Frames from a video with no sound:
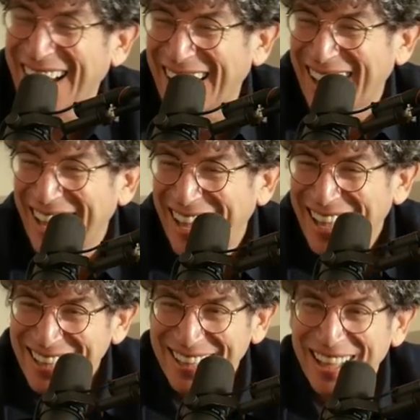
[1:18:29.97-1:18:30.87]
Yeah.
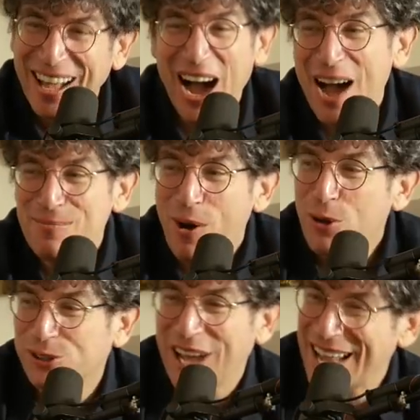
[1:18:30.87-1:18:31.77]
So it's On
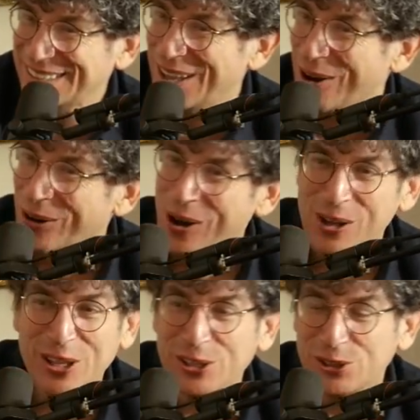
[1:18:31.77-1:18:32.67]
both sides, though.
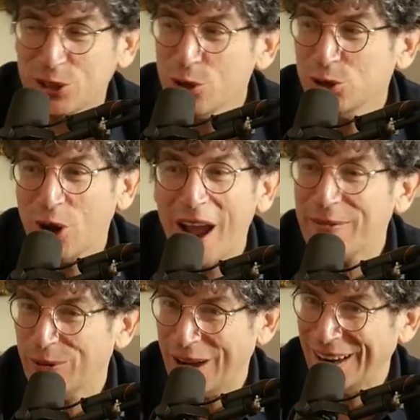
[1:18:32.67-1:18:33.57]
Yeah. The Jews are
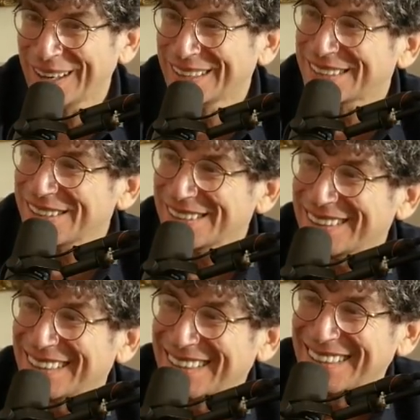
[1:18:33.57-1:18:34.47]
everywhere. I so. know. They're